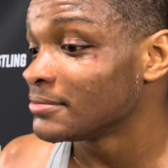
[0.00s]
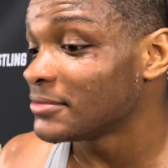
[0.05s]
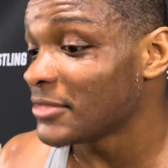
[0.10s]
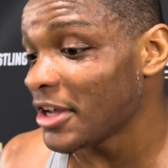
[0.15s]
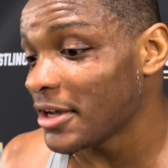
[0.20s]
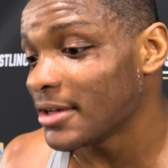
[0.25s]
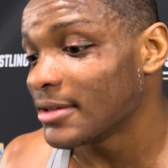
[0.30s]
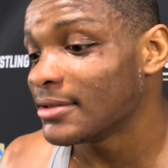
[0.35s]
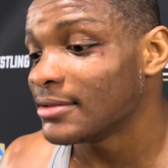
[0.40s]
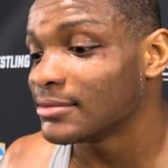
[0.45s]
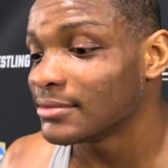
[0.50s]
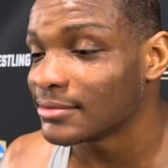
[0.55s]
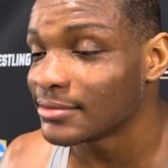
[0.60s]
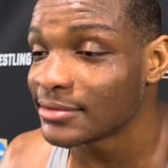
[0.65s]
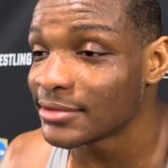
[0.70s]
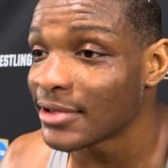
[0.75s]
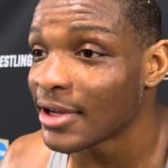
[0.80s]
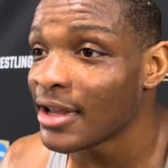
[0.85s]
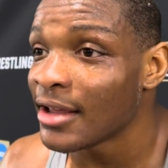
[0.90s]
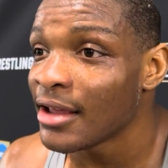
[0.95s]
Yeah.
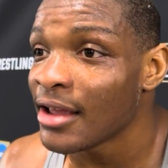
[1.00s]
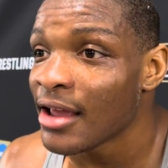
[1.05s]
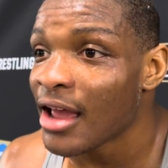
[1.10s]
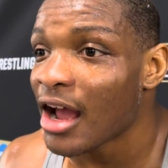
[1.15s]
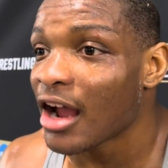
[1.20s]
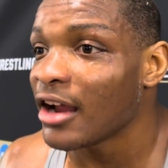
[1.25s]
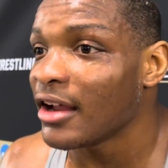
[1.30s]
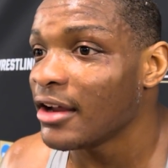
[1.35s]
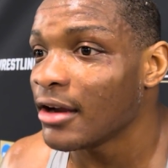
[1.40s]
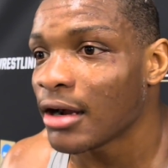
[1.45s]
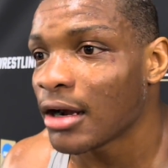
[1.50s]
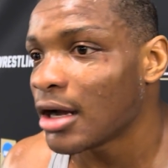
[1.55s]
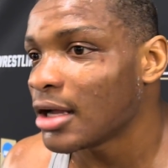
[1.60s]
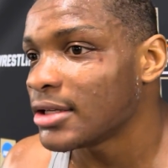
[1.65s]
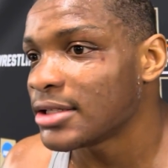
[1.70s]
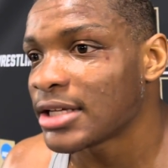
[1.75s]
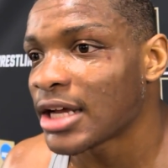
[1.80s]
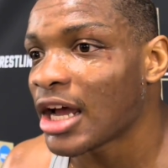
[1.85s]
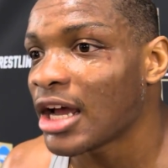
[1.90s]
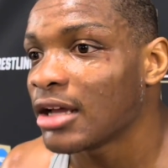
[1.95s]
I hear all
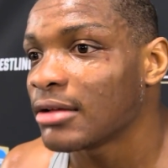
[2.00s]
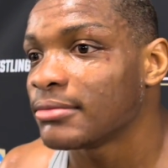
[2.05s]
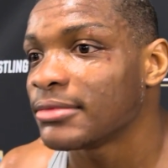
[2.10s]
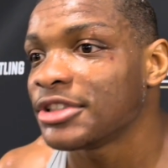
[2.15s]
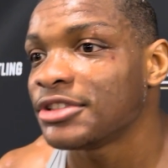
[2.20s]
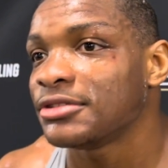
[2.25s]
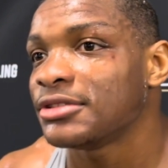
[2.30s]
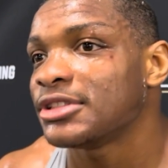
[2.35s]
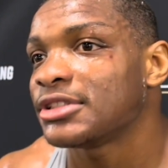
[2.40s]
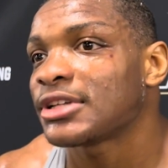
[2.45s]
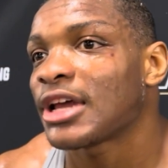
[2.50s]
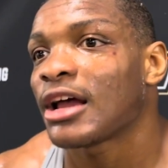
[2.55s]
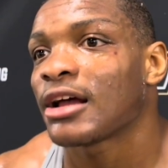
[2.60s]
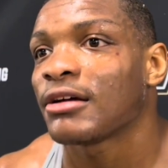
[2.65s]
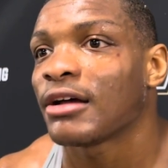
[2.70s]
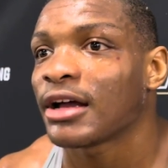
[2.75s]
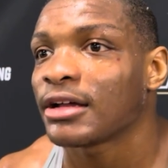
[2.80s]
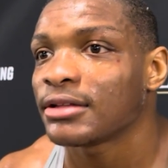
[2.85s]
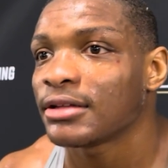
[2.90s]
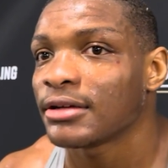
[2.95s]
the time, but you just got to
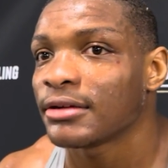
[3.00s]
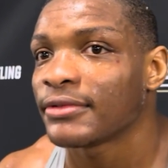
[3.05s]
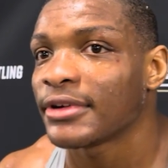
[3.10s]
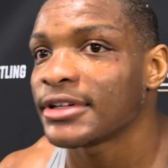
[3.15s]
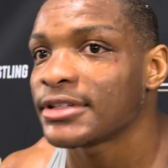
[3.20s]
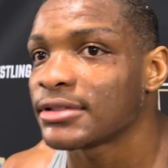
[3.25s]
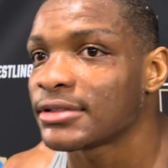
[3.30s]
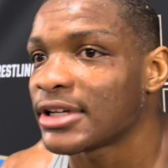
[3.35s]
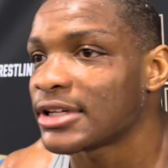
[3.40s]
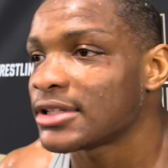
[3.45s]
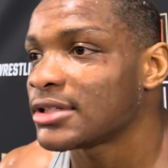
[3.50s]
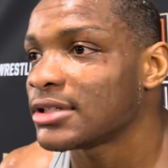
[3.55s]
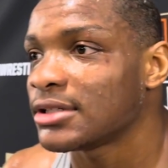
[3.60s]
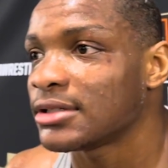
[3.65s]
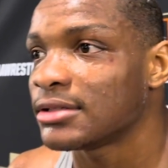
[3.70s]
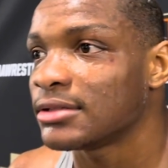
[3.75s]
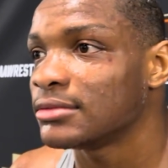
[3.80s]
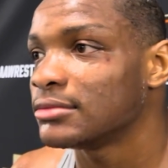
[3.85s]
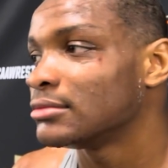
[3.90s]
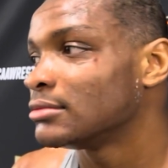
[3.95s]
go out there and wrestle. That's it.
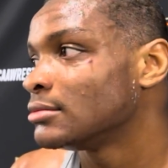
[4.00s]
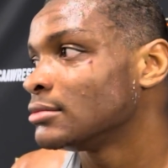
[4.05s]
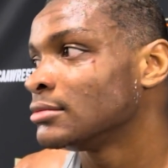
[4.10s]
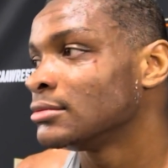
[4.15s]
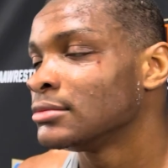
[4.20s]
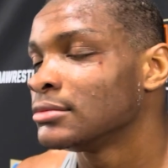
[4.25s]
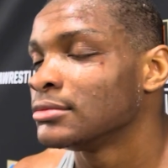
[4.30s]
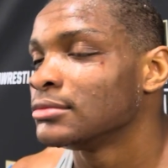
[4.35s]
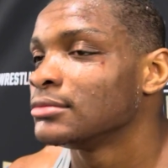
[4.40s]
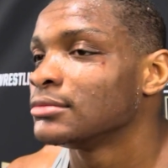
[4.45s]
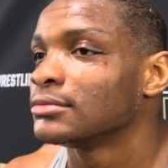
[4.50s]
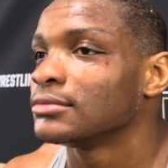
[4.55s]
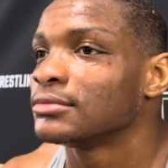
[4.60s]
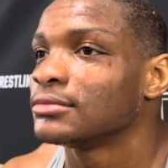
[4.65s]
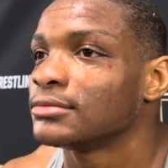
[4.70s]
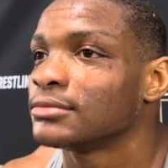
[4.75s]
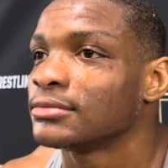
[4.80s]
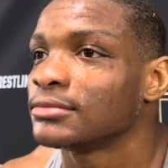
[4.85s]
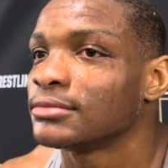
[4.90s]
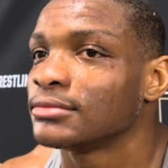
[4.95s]

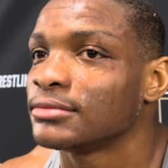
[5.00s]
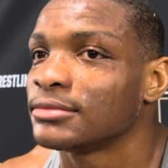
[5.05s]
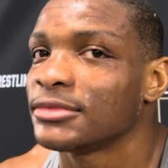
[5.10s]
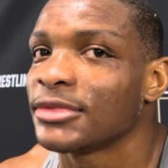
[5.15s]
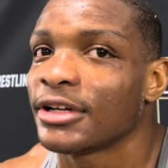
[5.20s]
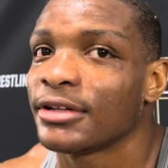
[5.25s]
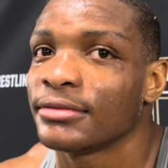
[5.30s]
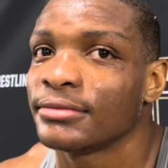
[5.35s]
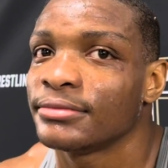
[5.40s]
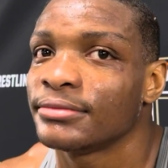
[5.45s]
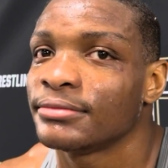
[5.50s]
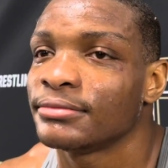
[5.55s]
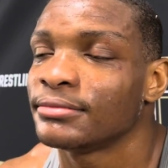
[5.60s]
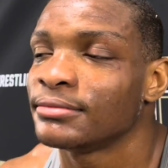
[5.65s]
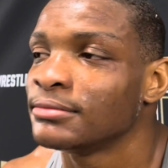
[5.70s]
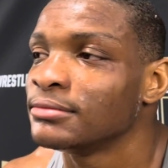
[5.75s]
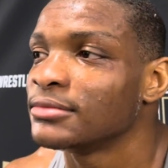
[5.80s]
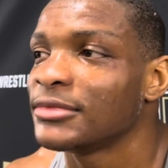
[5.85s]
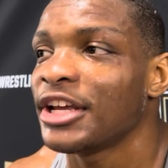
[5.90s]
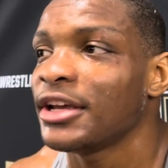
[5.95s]
Talk um, cheap.
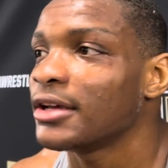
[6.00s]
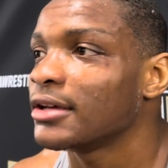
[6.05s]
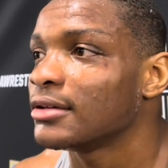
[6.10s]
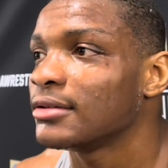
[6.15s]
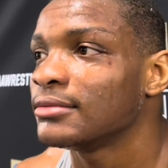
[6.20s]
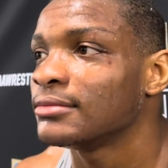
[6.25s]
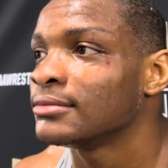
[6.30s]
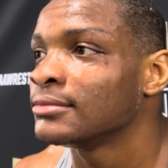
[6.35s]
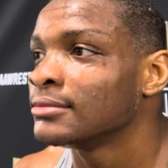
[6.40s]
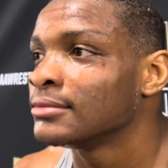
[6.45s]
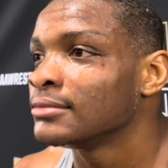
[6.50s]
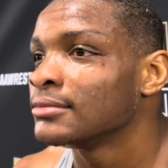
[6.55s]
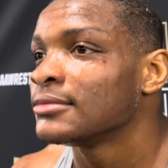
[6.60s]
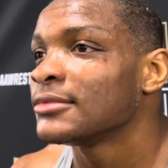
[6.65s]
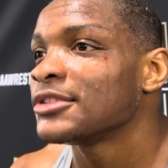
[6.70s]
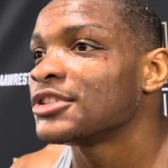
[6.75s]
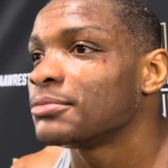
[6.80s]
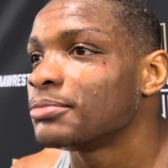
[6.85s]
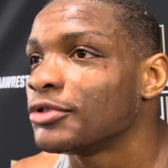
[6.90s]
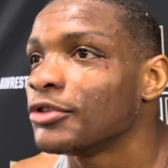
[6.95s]
Yeah.
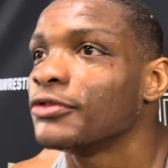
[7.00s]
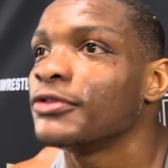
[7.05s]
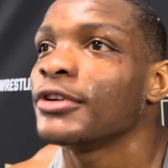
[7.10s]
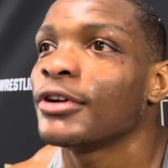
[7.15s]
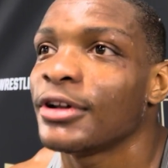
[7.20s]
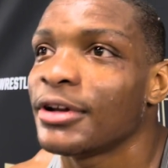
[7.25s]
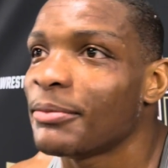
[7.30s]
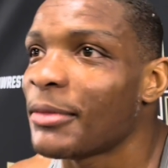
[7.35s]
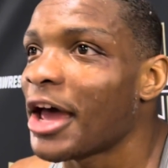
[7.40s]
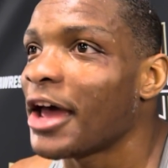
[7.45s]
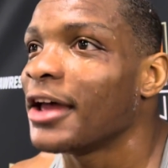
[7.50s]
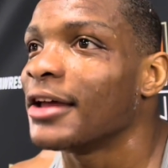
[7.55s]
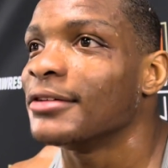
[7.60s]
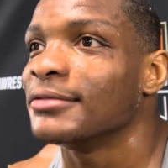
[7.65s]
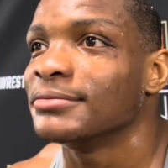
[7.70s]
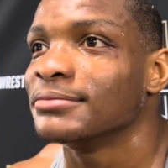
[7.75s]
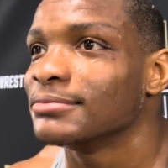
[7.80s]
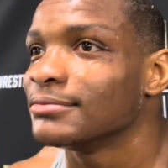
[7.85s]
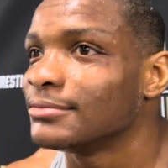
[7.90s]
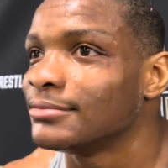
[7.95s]
Prove it on the mat.
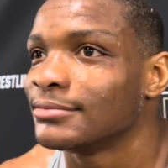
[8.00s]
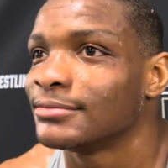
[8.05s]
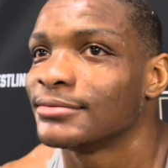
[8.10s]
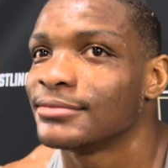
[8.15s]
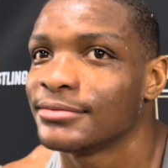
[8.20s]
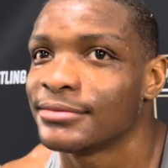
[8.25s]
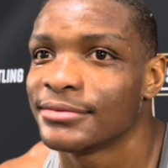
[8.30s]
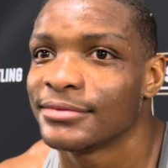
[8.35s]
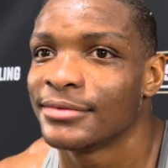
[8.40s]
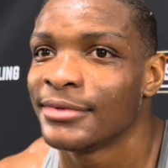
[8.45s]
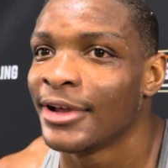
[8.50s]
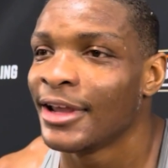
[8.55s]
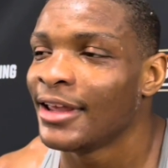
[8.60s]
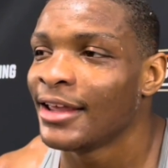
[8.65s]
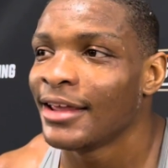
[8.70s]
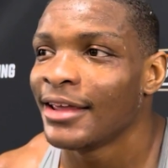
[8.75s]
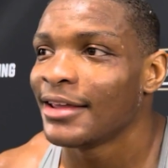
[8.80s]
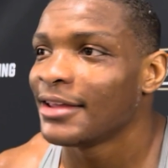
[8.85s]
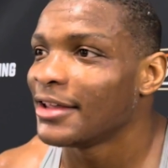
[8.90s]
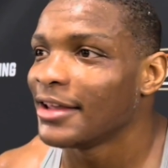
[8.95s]
Scare me to
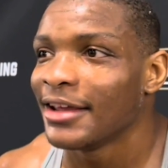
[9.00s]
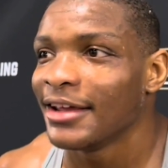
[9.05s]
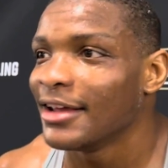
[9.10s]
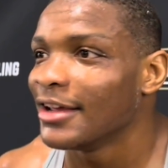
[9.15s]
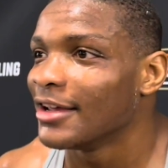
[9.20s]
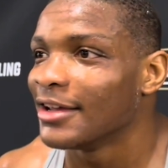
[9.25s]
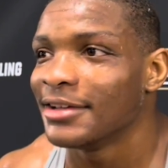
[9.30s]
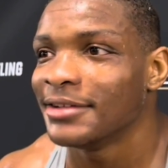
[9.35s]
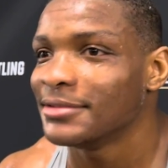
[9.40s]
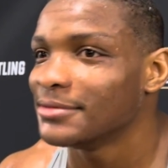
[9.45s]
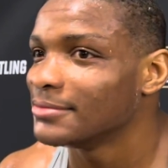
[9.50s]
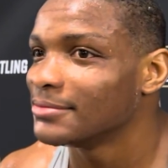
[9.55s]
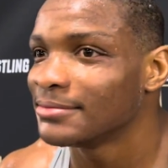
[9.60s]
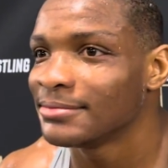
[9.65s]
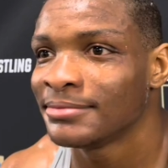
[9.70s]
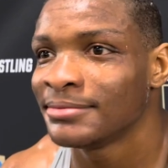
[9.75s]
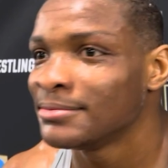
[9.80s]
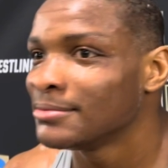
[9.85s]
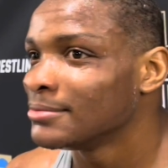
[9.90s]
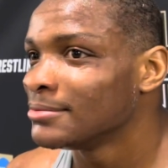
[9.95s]
make money, right?
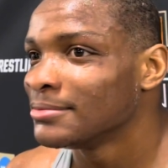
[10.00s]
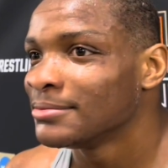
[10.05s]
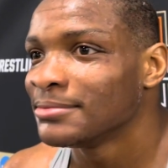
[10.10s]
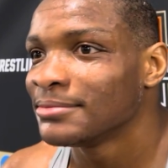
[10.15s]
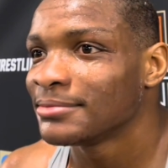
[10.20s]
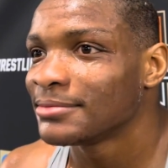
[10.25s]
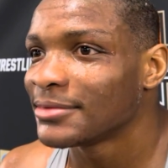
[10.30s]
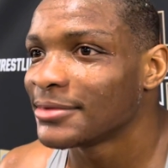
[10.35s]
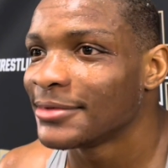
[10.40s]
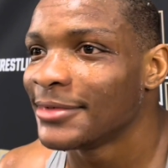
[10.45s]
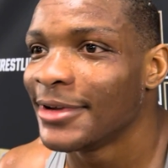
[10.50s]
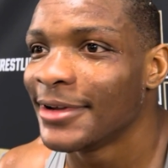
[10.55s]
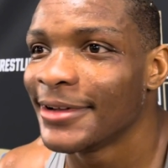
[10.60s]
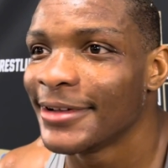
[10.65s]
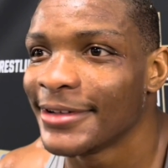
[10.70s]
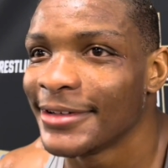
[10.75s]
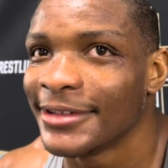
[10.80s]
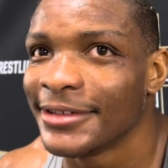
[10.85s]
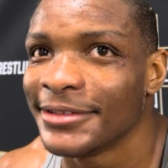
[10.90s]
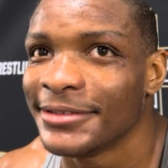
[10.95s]
Oh my God.
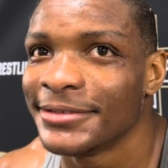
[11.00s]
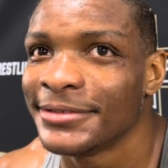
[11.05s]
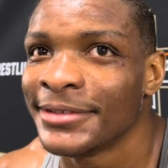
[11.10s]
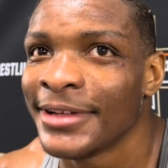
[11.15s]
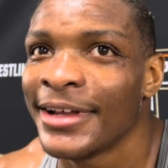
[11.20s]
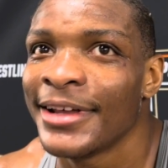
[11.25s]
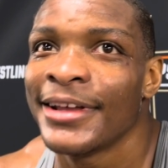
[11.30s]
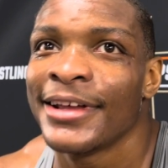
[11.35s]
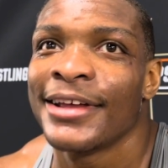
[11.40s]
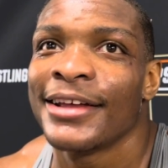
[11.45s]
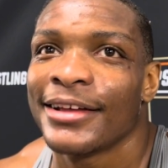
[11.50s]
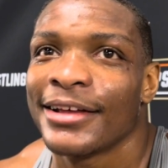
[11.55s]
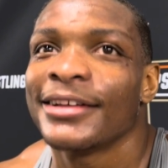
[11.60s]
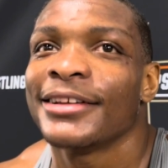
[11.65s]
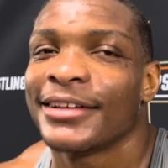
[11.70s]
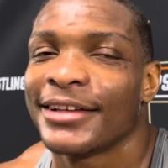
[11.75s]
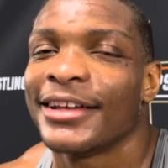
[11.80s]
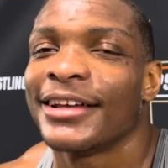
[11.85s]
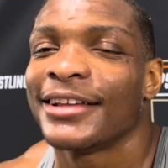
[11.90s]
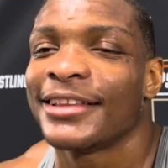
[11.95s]
Thank you so much.
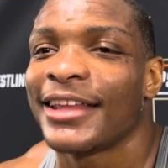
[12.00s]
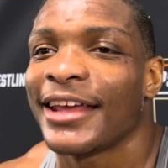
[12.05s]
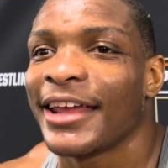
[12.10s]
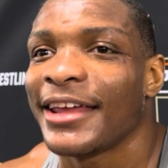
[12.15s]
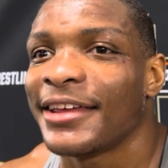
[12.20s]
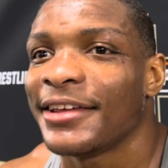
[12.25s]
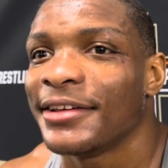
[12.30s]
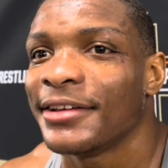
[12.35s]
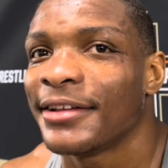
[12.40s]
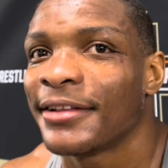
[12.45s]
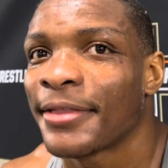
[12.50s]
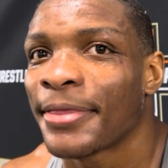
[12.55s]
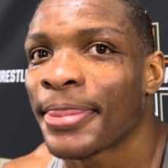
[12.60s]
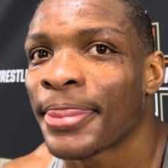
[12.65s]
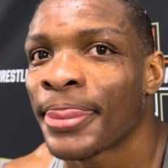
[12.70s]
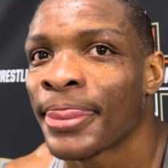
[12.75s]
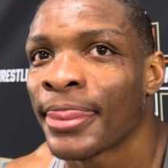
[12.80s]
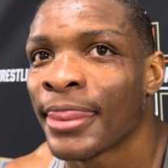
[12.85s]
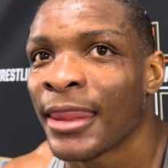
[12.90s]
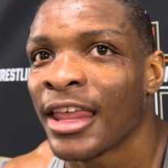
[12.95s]
Yeah, I you. appreciate you,
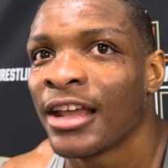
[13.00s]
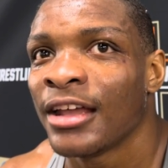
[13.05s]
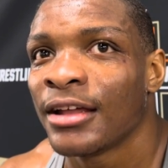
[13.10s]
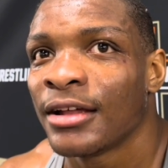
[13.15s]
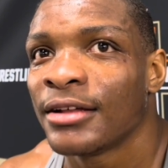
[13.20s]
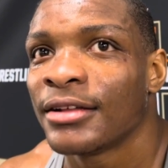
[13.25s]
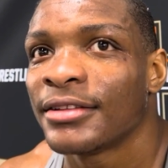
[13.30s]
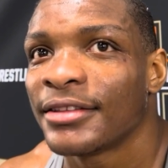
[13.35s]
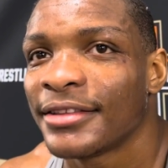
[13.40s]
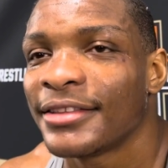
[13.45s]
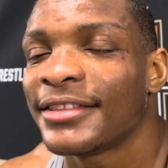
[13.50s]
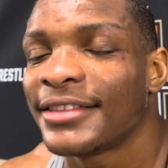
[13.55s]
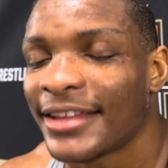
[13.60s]
man. Good luck tonight.